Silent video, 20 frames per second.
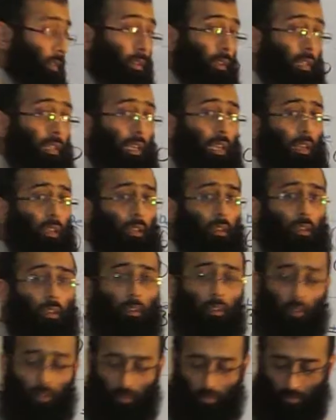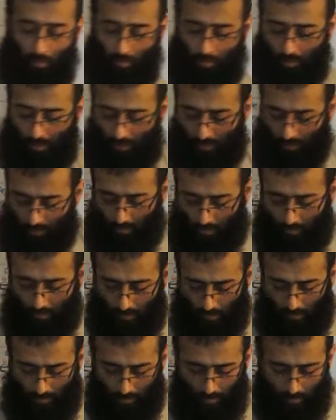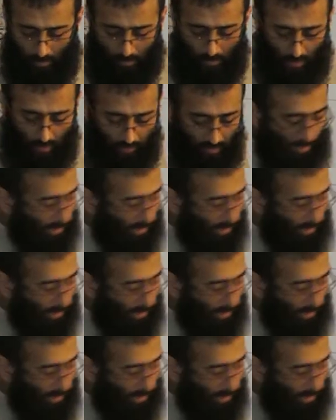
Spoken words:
Okay? Alright? So if